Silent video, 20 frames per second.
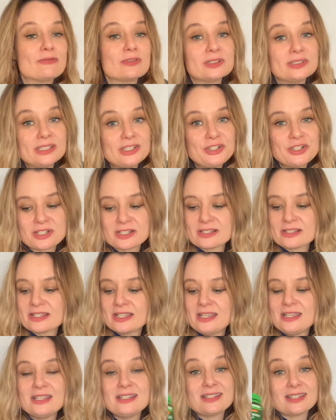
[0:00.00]

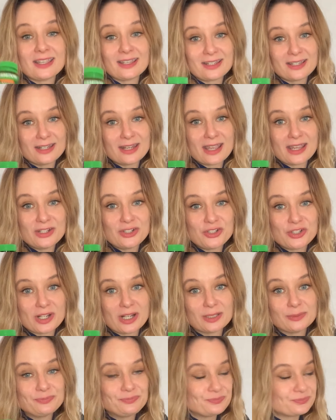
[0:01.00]
religiously is
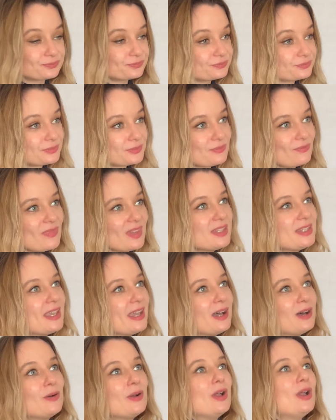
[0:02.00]
echinacea.
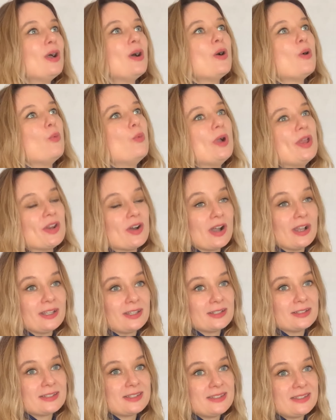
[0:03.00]
Now, when I
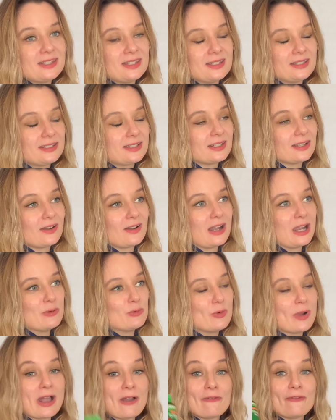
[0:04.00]
get sick, I
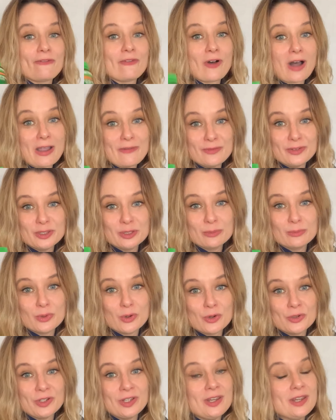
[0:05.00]
will have five in the
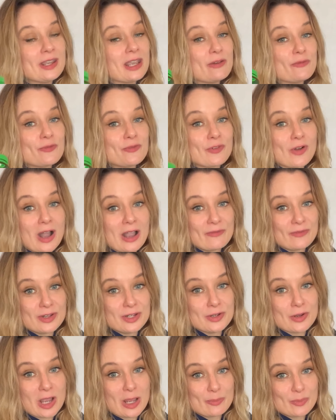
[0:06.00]
morning and five at
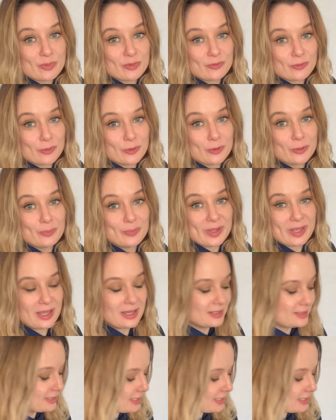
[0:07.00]
night before bed.